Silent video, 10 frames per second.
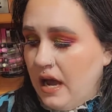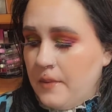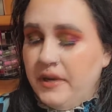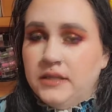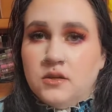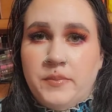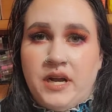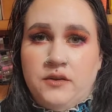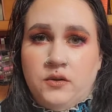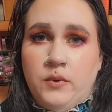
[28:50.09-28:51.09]
I'm gonna have to go back
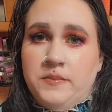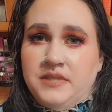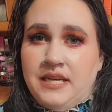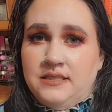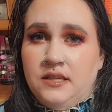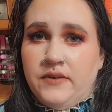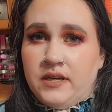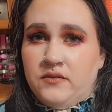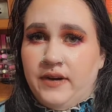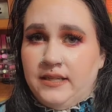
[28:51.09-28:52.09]
on their website, see if I
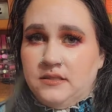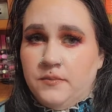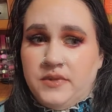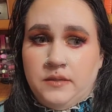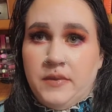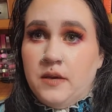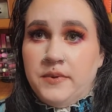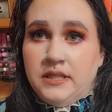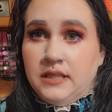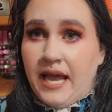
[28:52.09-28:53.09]
can find something
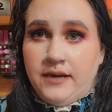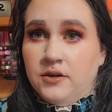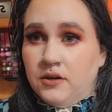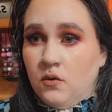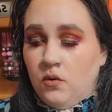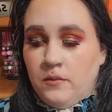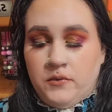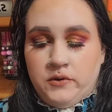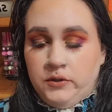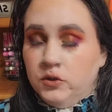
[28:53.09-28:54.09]
maybe lighter or
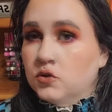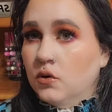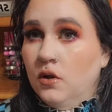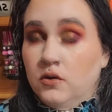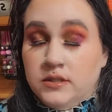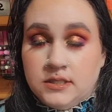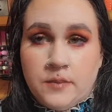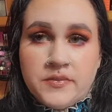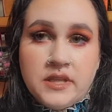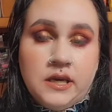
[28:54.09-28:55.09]
more neutral or
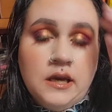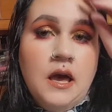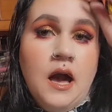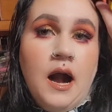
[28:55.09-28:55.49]
something.